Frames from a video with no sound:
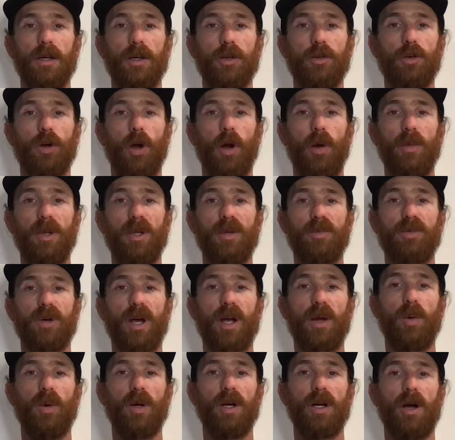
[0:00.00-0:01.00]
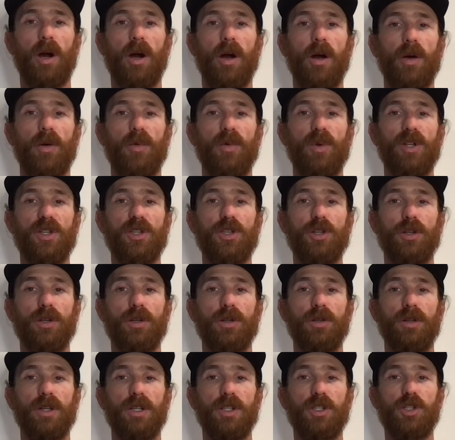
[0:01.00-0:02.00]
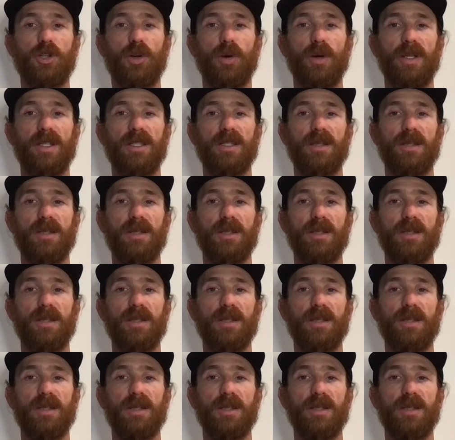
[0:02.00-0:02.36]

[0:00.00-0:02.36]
Chrome and brightwork are original and showing